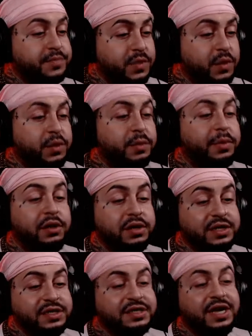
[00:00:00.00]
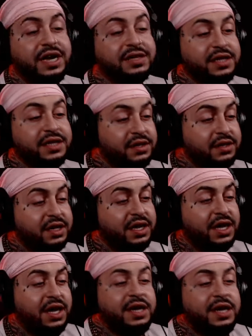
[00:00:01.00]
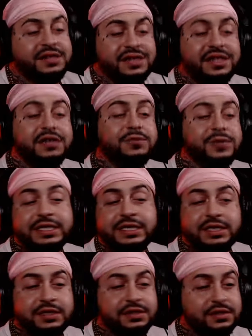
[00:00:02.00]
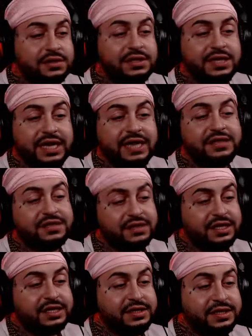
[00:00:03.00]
When the police got there, they didn't really de-escalate.